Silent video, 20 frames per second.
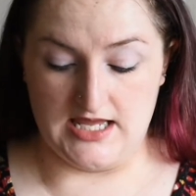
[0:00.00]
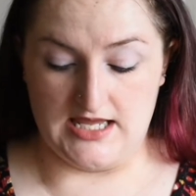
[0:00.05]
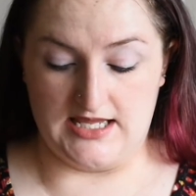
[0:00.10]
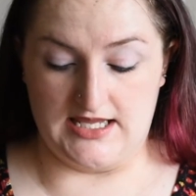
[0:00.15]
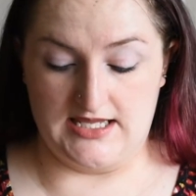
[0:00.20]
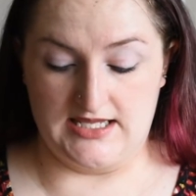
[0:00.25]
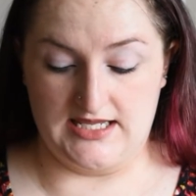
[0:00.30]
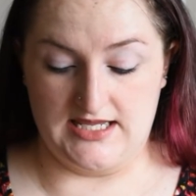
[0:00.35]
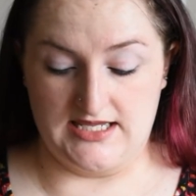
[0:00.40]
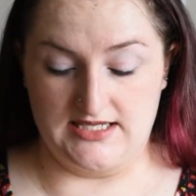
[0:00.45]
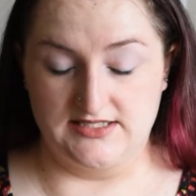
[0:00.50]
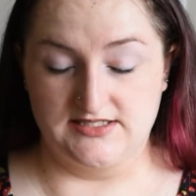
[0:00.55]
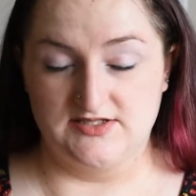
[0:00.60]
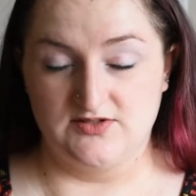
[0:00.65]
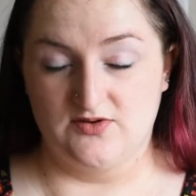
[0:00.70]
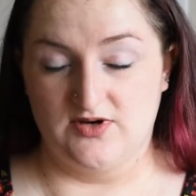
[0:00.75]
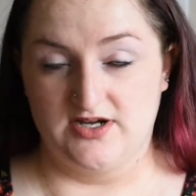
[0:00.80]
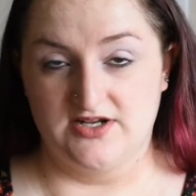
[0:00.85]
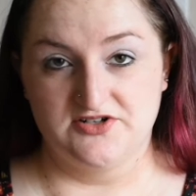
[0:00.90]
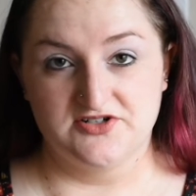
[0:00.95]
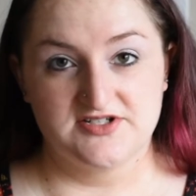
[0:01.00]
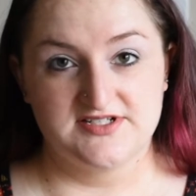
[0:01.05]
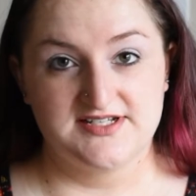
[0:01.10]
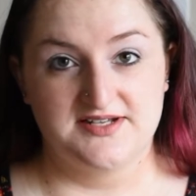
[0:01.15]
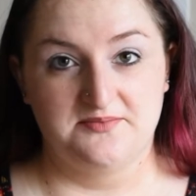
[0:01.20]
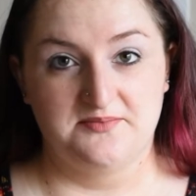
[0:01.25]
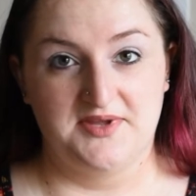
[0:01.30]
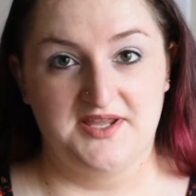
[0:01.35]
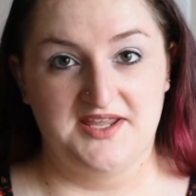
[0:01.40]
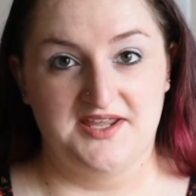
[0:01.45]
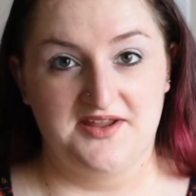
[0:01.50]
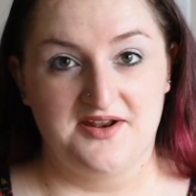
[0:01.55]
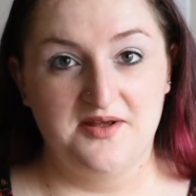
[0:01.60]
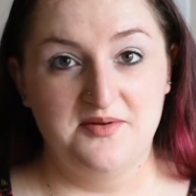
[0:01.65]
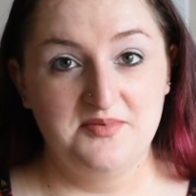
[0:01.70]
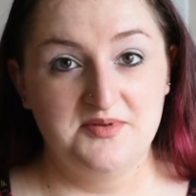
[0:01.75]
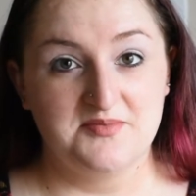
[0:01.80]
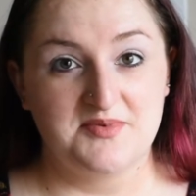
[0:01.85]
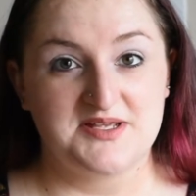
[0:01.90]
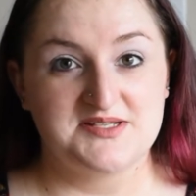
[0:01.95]
In case you are interested in picking it
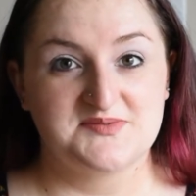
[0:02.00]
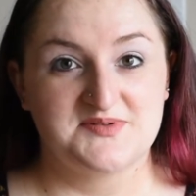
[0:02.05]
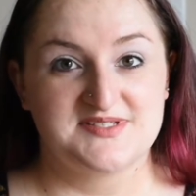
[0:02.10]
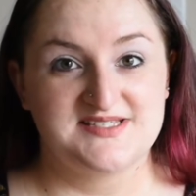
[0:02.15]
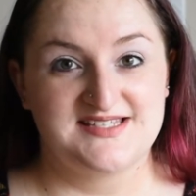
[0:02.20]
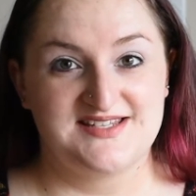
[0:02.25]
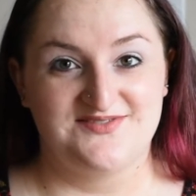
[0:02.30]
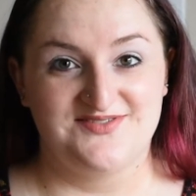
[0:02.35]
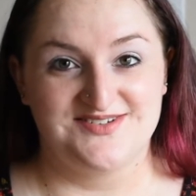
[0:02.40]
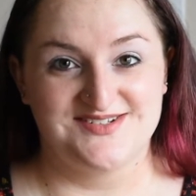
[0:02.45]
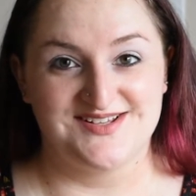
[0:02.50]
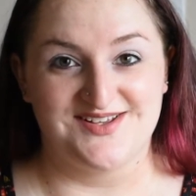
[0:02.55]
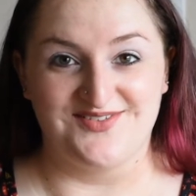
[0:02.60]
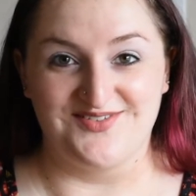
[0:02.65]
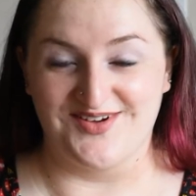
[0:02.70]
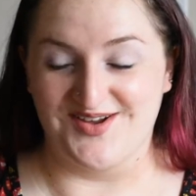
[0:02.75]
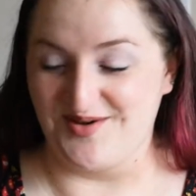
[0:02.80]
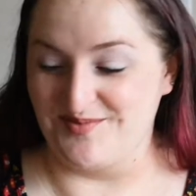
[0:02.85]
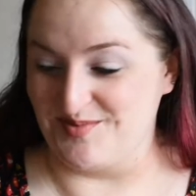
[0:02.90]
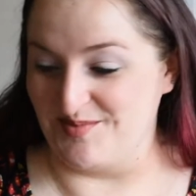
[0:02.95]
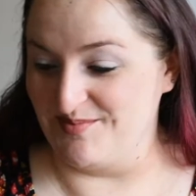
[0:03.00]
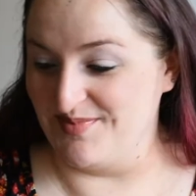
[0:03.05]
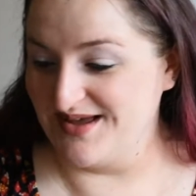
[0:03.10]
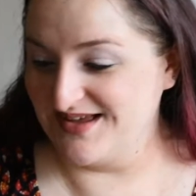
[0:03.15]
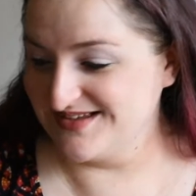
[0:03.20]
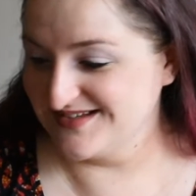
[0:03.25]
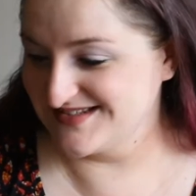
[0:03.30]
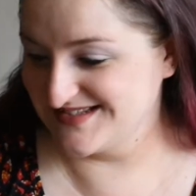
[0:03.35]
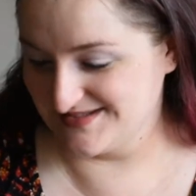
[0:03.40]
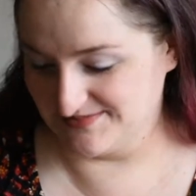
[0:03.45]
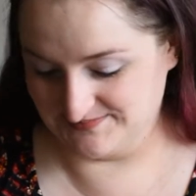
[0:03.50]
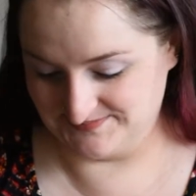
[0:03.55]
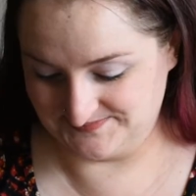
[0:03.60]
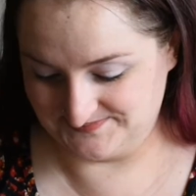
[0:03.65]
up, you might as well save yourself a couple bucks.